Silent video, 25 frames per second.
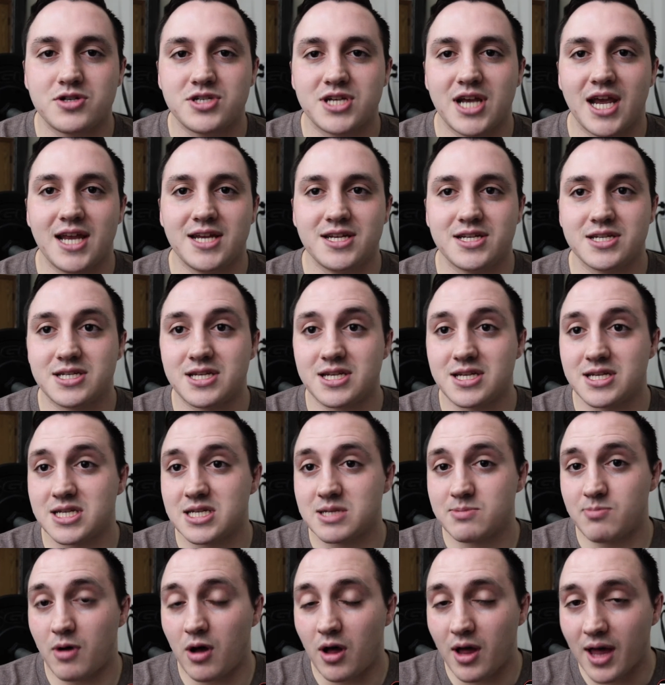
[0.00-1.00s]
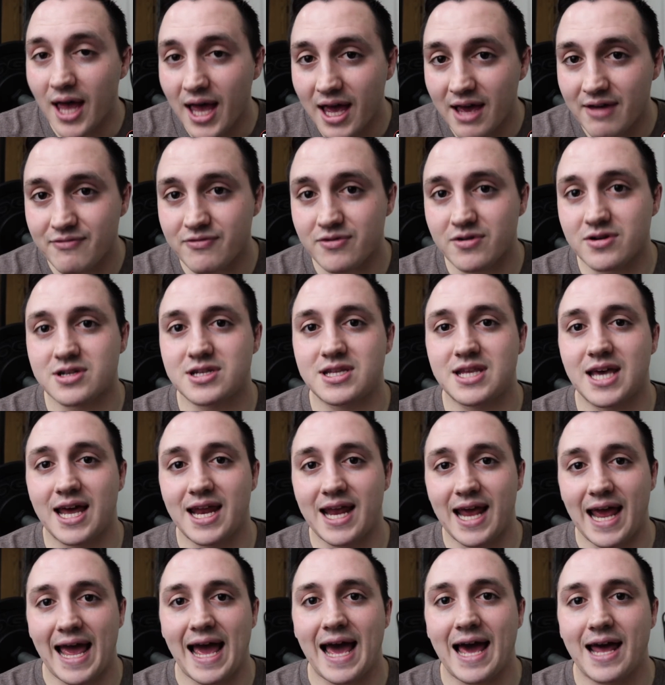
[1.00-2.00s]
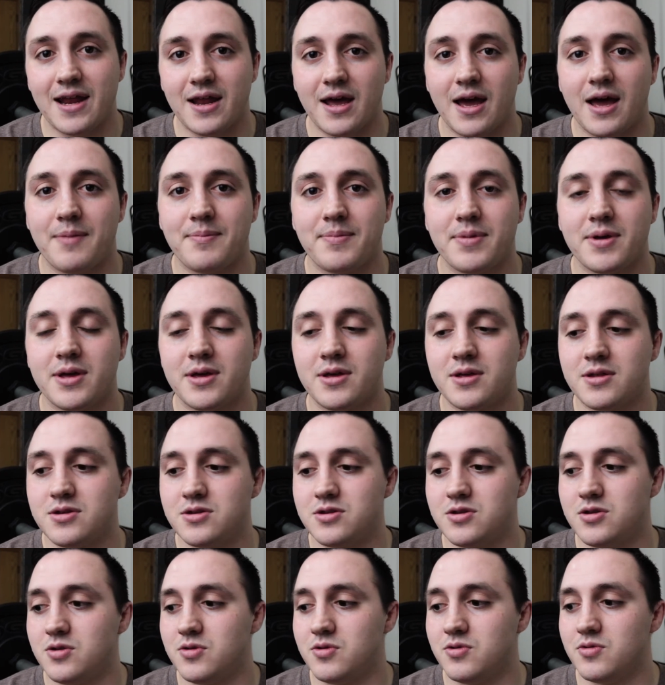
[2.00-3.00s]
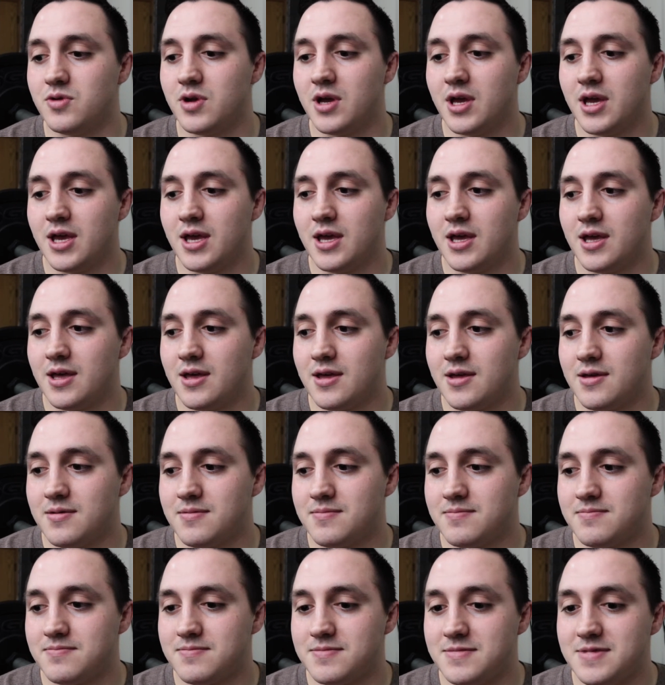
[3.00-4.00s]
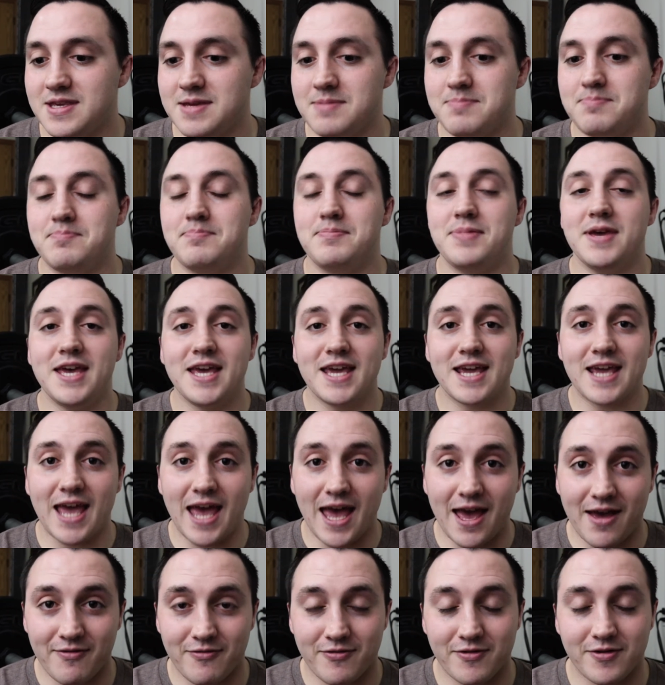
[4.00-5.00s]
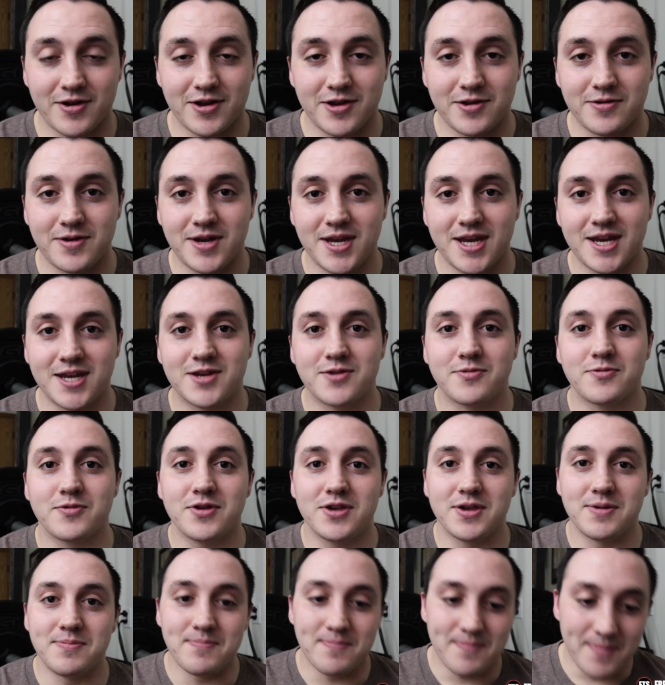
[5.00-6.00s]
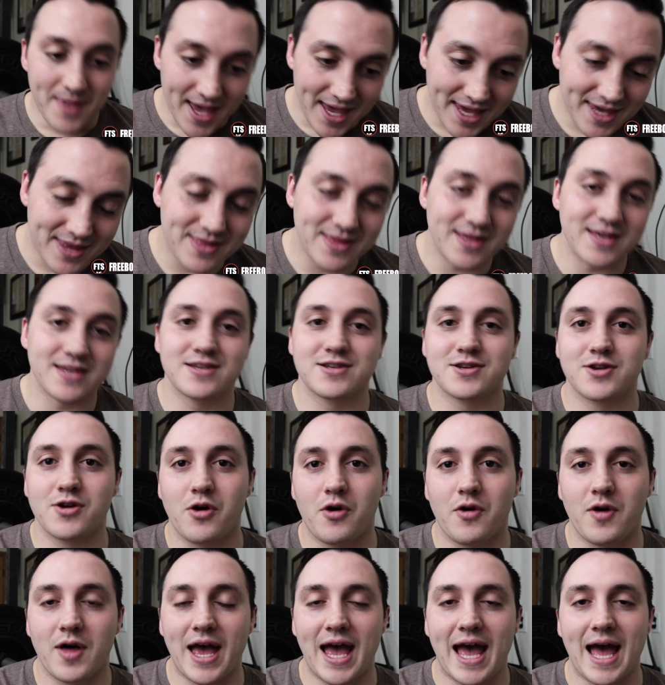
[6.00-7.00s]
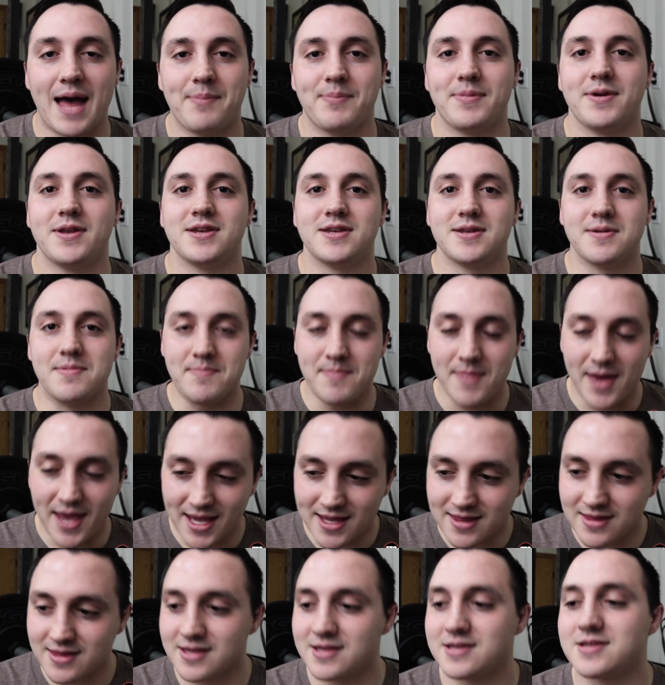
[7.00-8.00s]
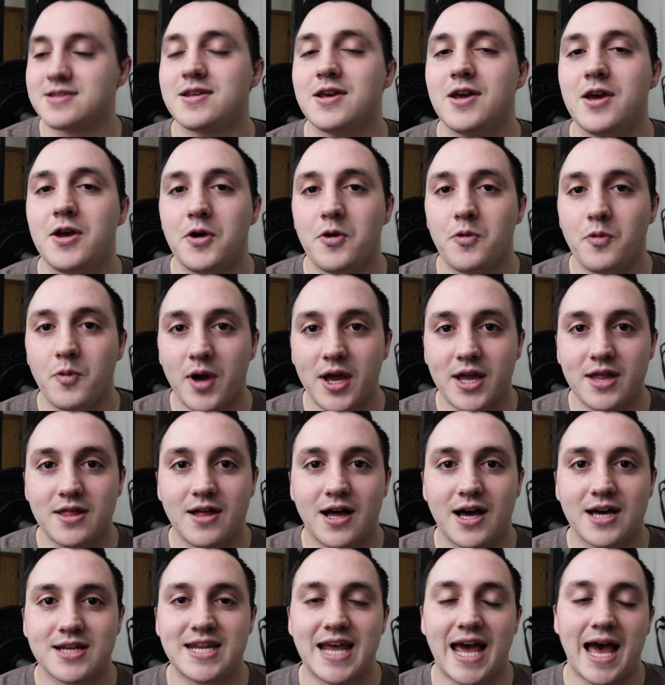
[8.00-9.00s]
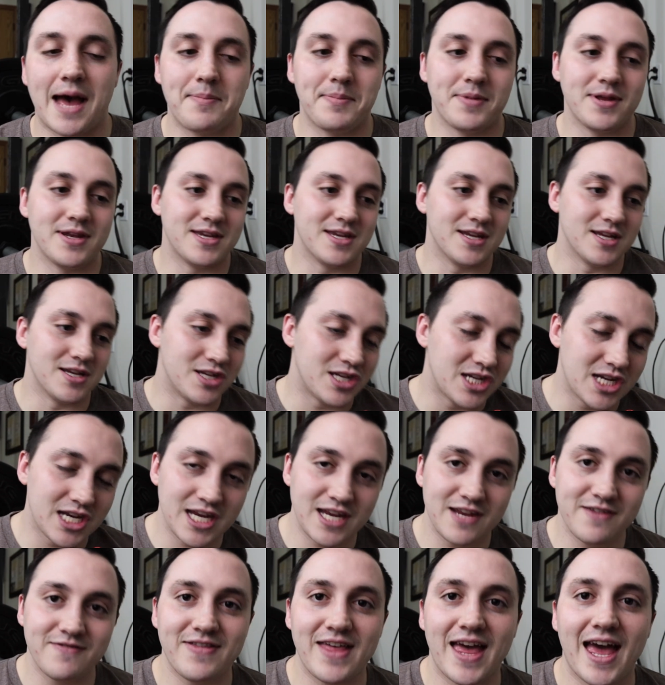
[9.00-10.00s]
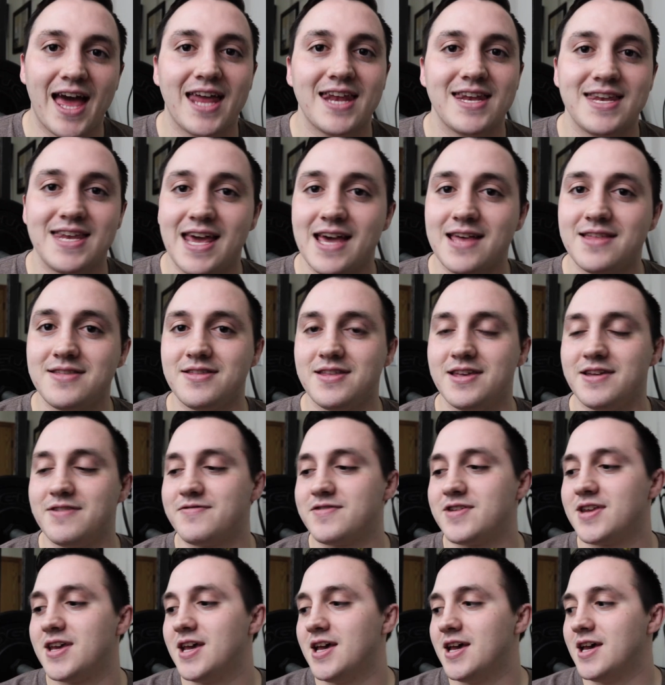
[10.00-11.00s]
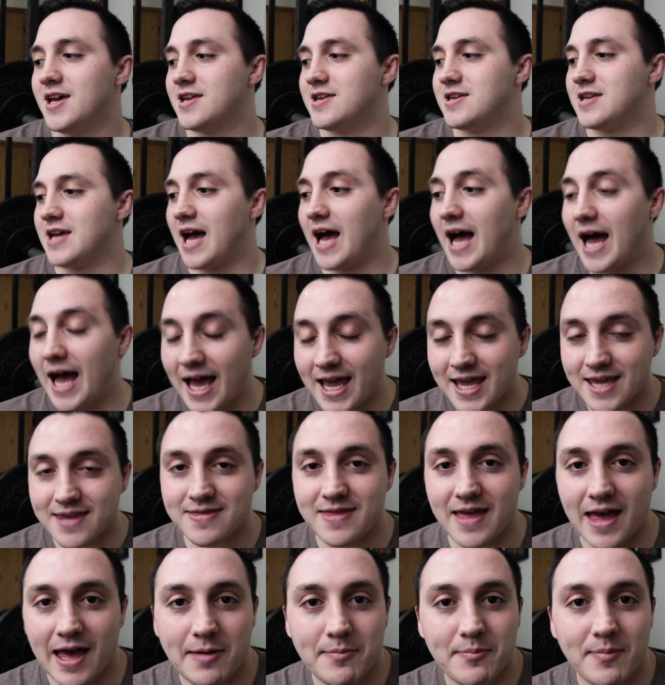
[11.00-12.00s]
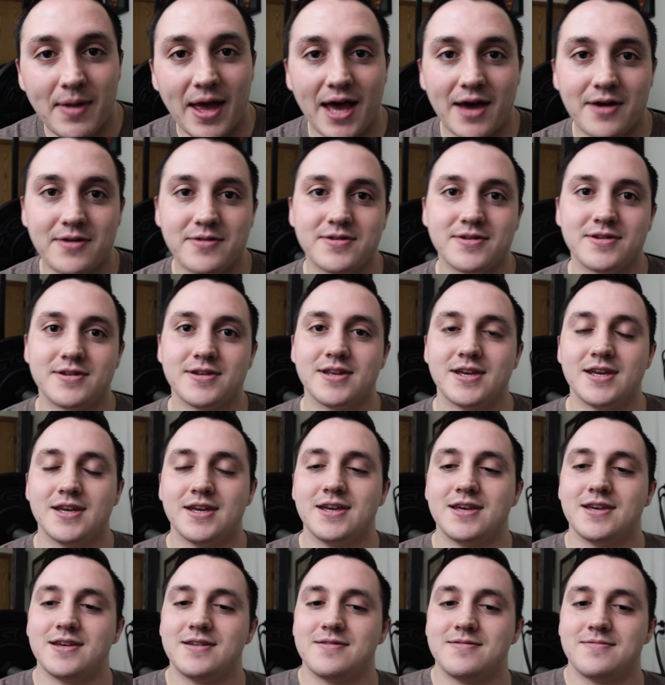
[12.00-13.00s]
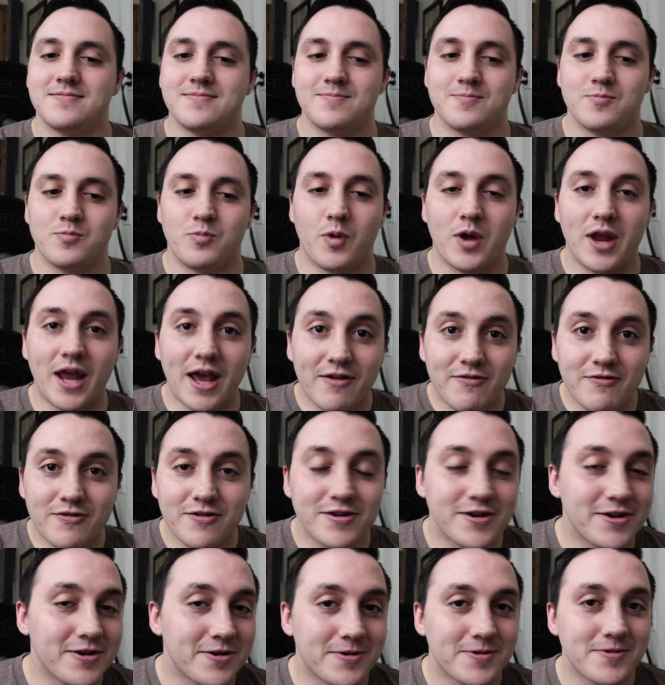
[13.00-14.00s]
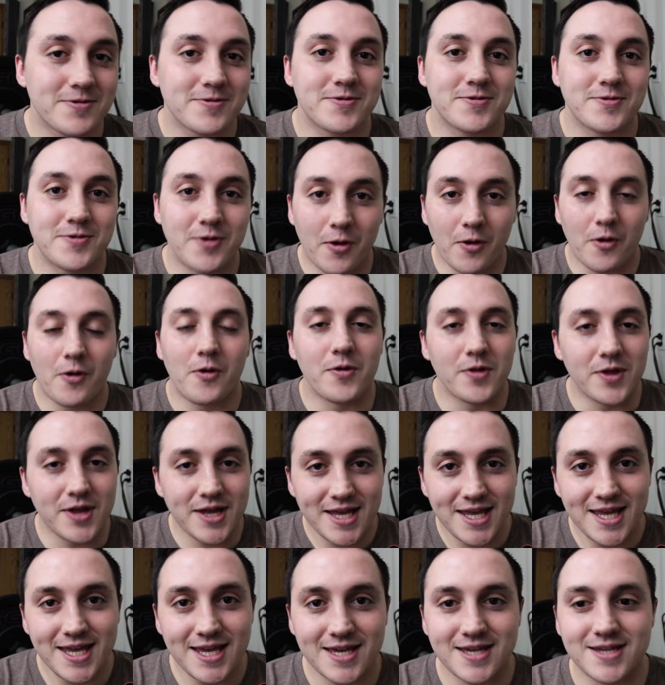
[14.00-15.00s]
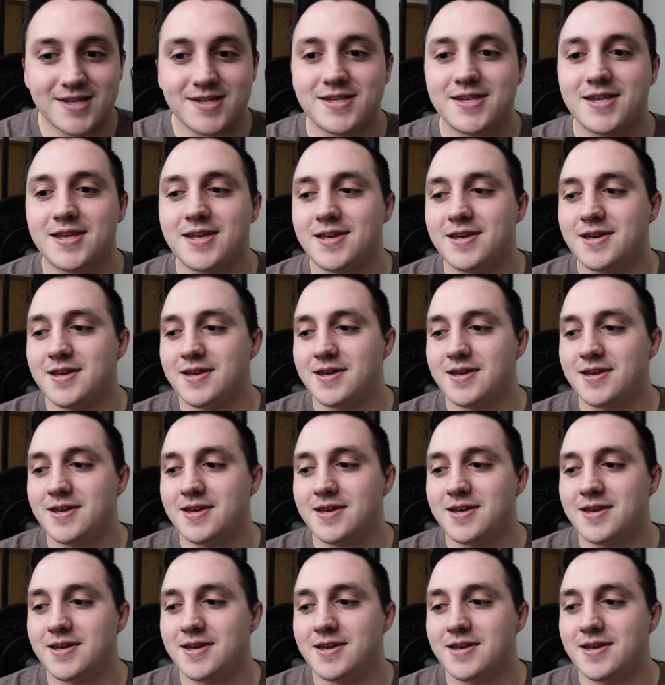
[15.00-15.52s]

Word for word: changes and small efforts that add up to the big effort you need to really make this goal happen, to make this weight loss happen, to achieve that deadlift, to hike that mountain, whatever your goal is.